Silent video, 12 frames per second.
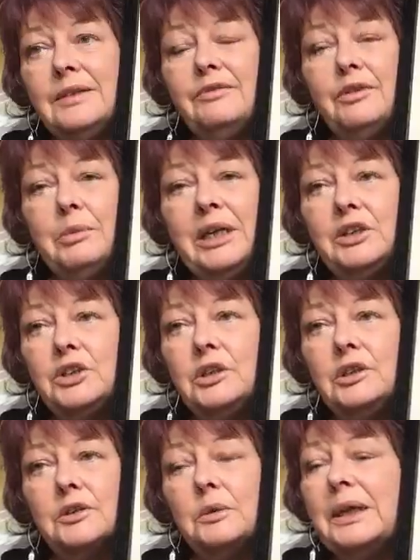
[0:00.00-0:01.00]

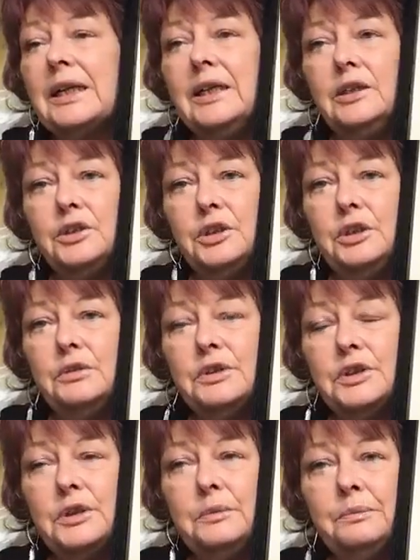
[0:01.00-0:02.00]
information as quickly as you
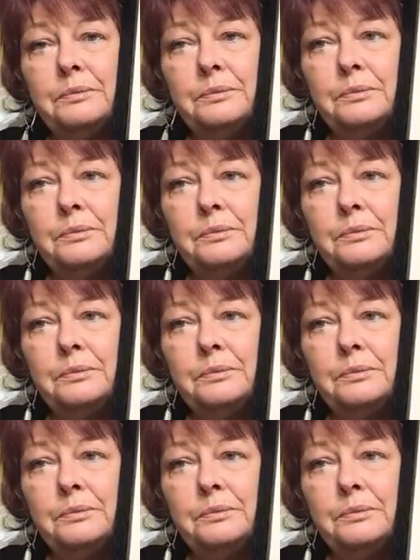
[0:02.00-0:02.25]
used to.